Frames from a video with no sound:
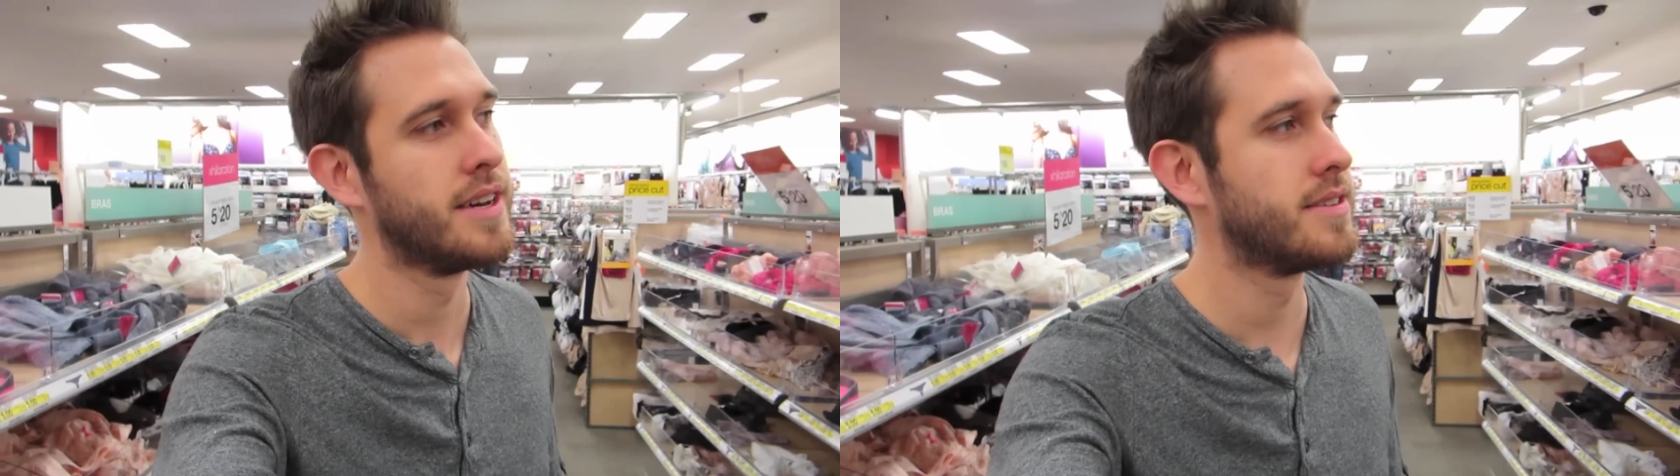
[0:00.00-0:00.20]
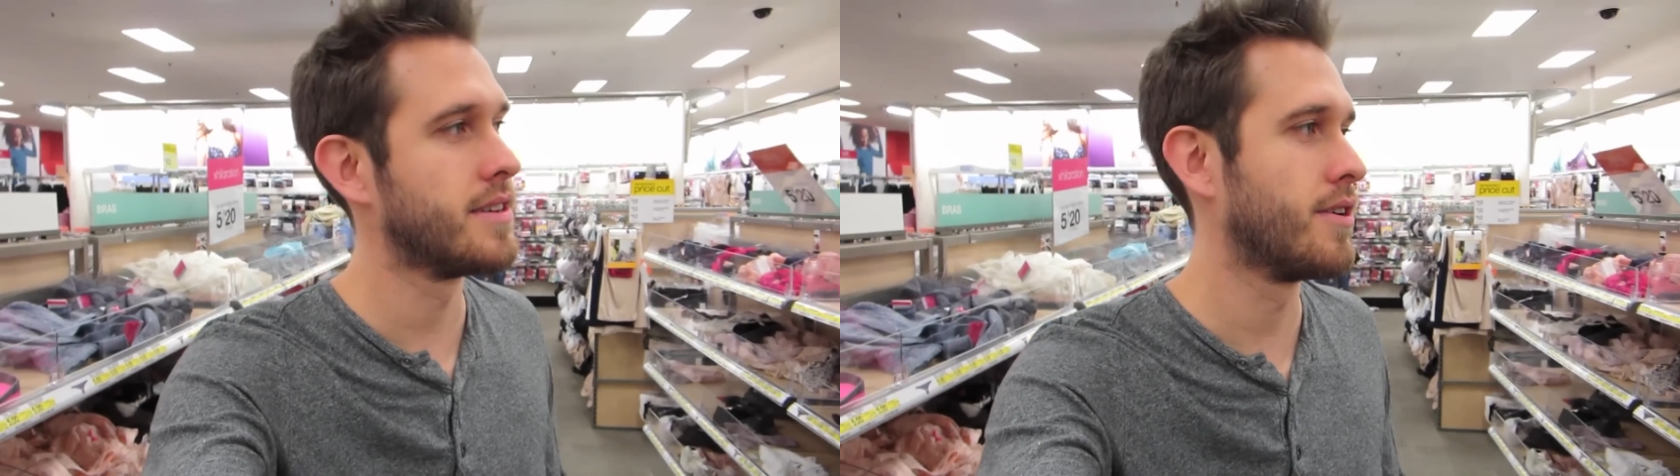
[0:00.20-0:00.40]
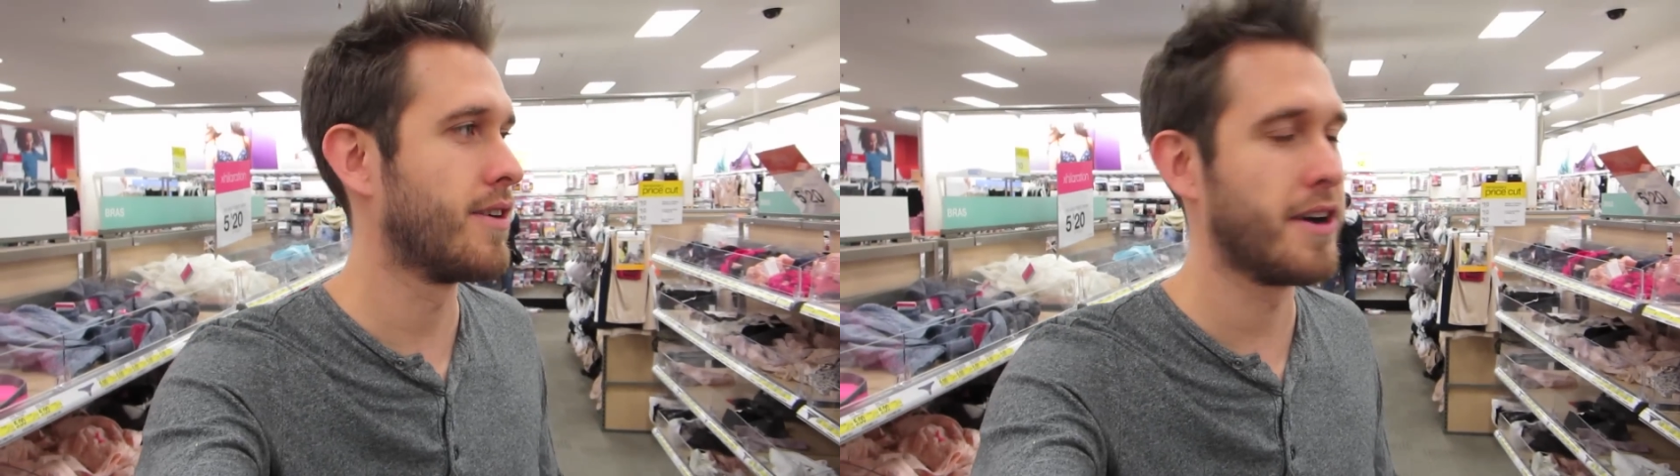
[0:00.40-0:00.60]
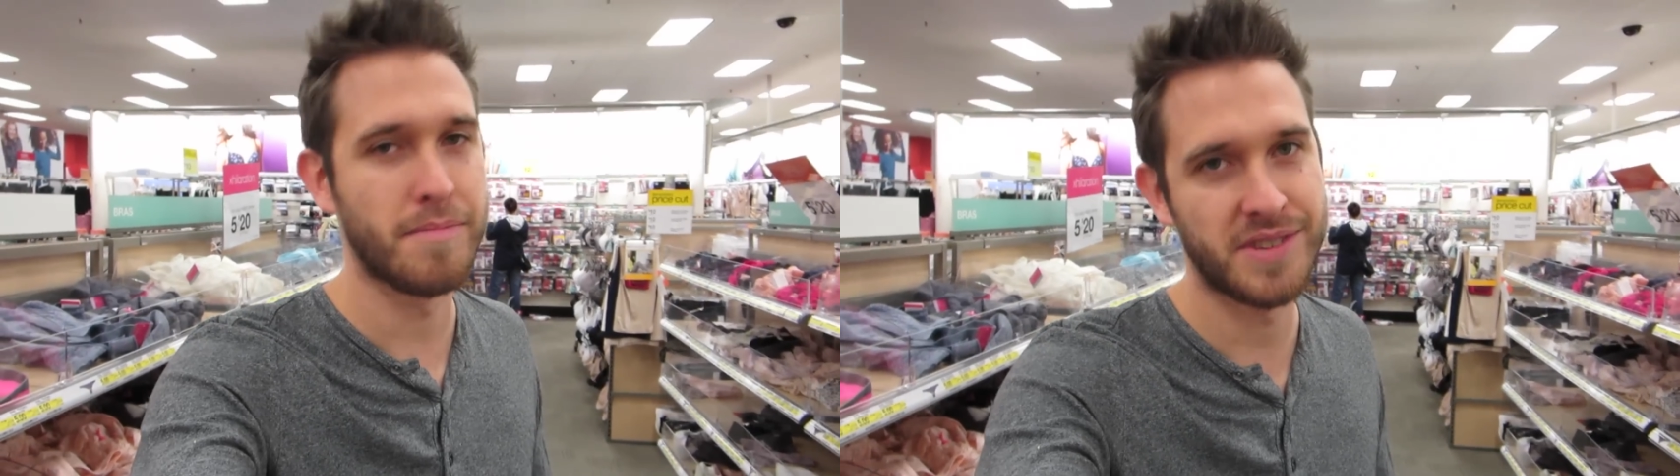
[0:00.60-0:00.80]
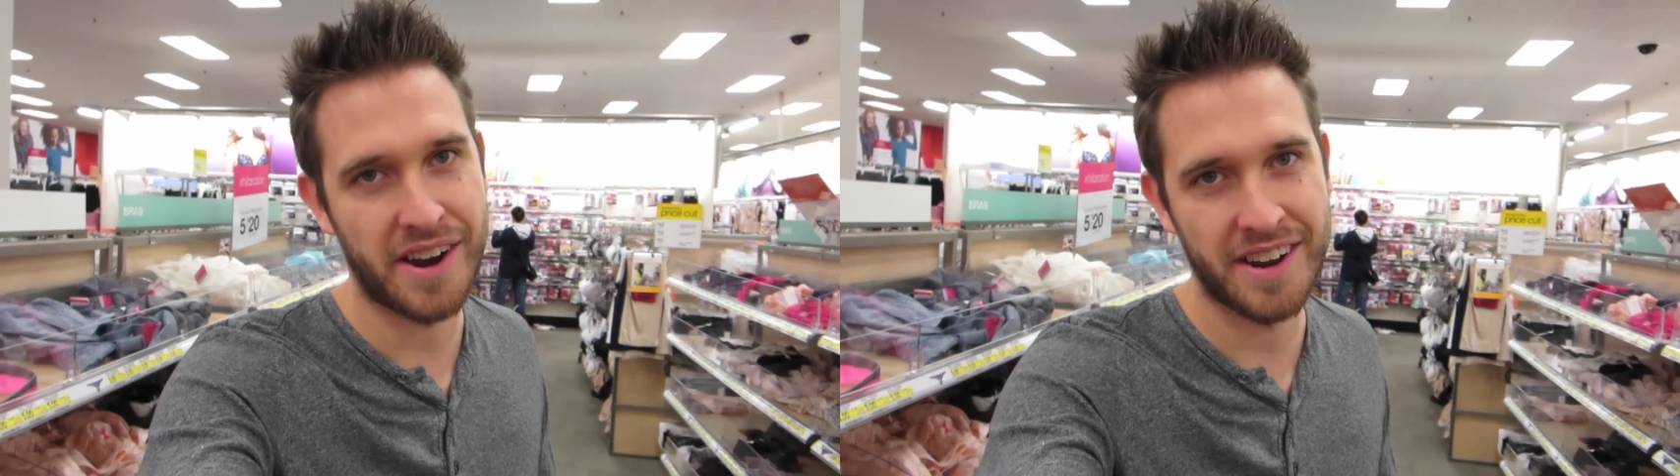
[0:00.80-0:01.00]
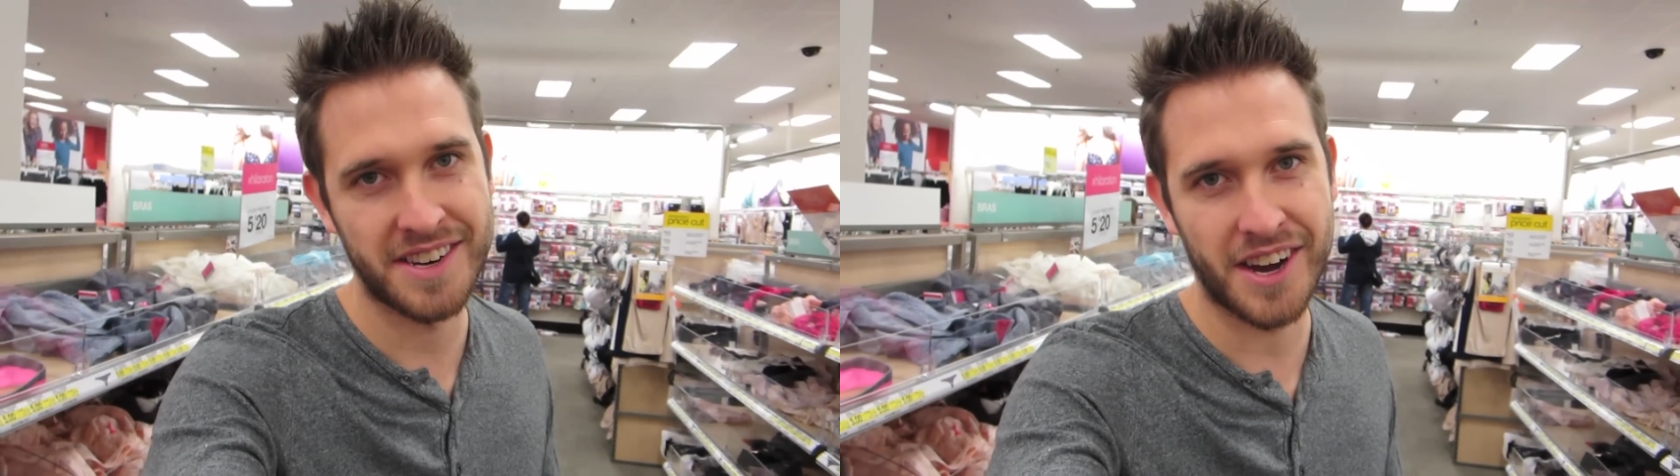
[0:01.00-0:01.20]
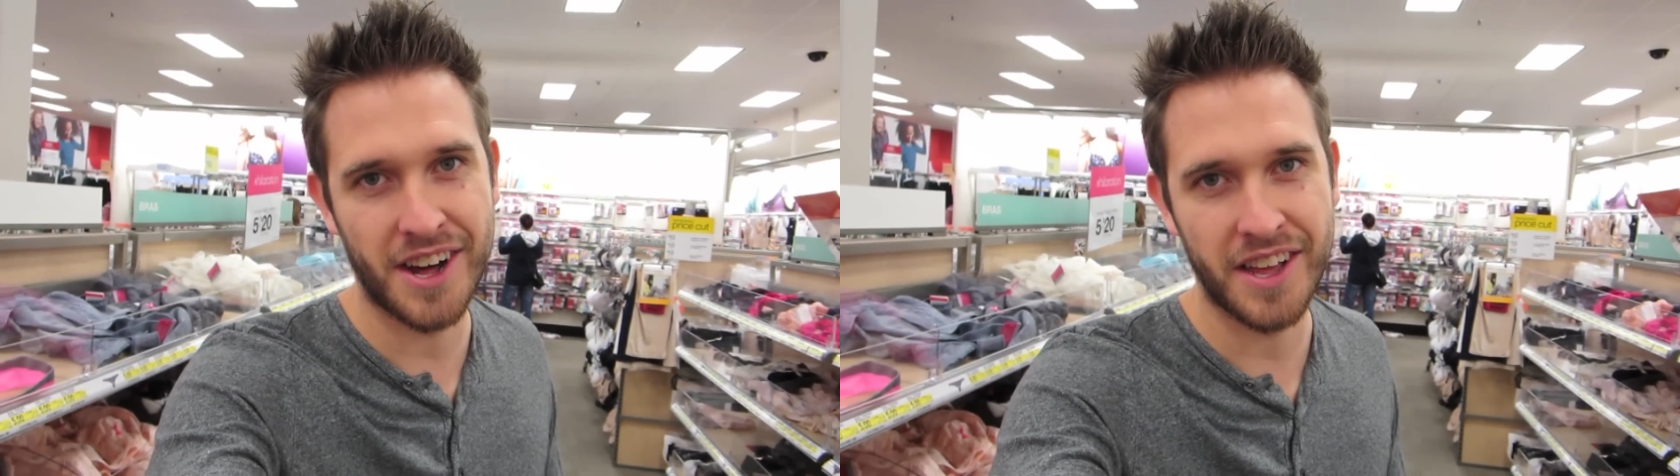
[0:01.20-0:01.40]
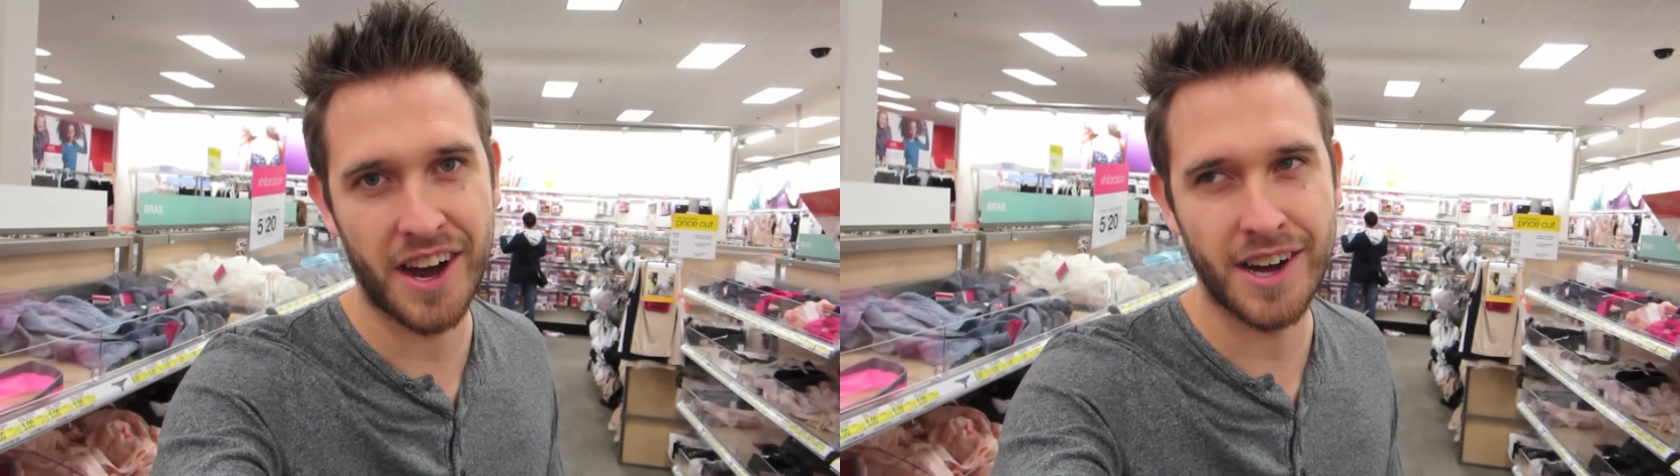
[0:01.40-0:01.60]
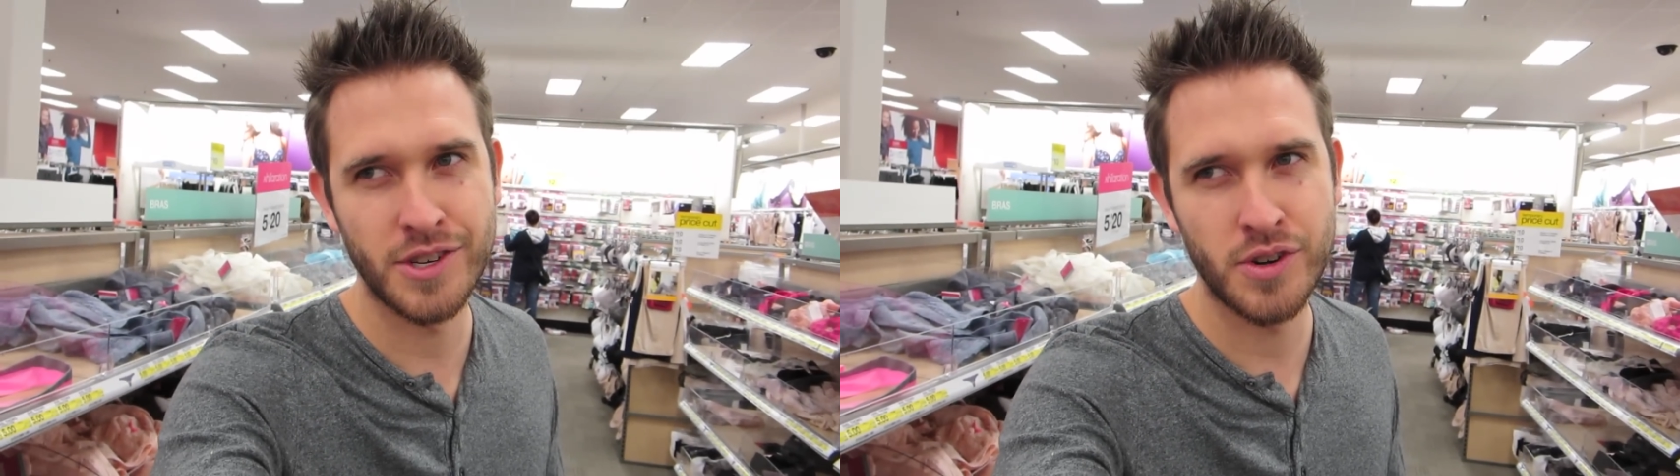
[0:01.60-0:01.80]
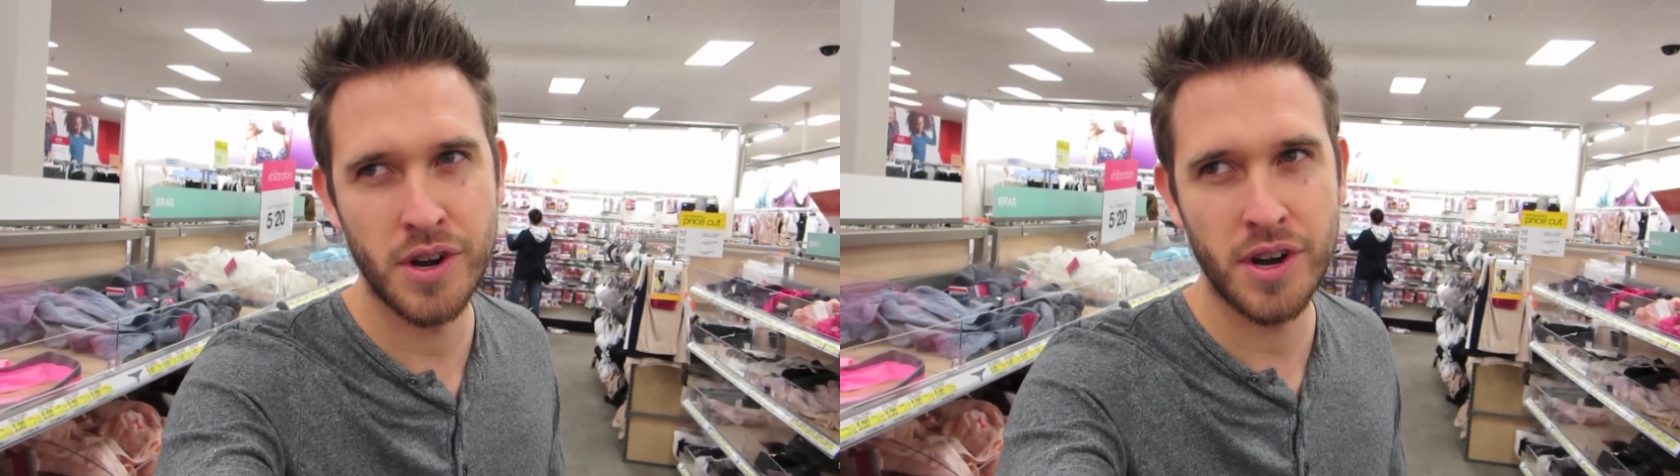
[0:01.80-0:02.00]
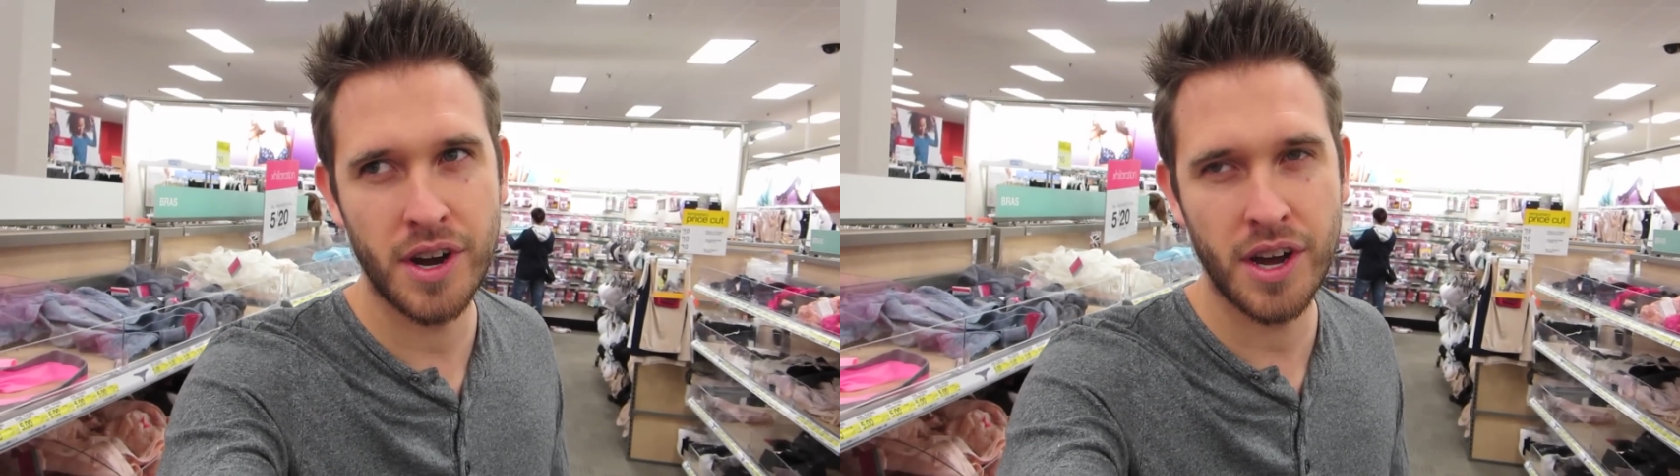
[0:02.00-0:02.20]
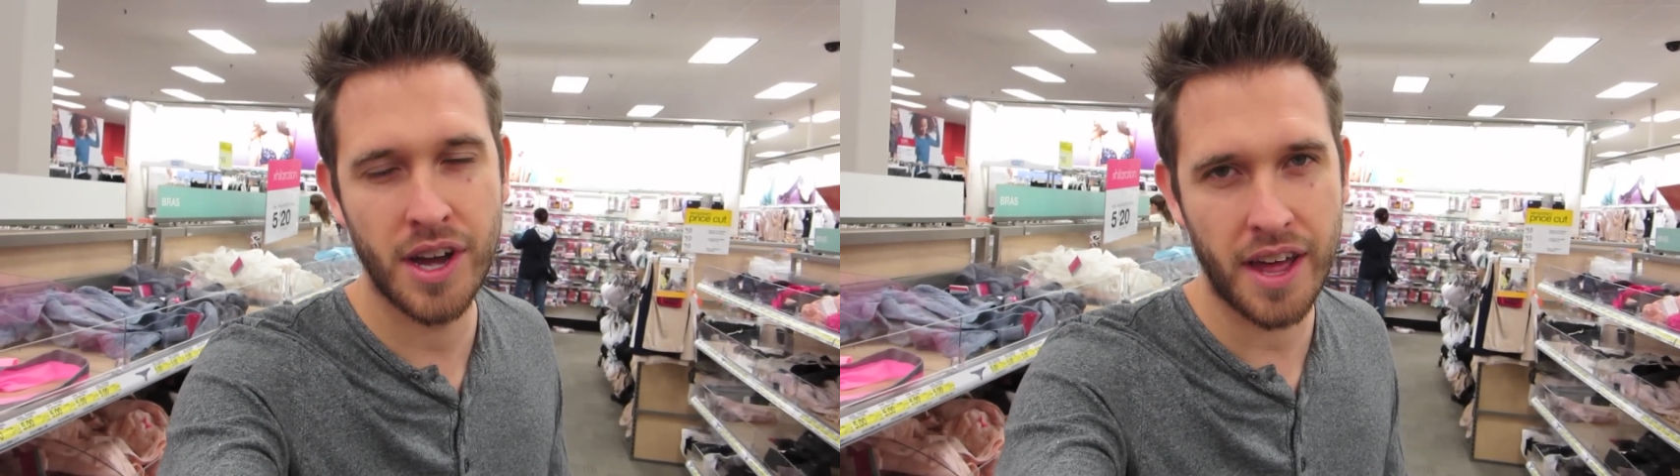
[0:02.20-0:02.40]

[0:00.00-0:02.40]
So um, shout out to Alejandra,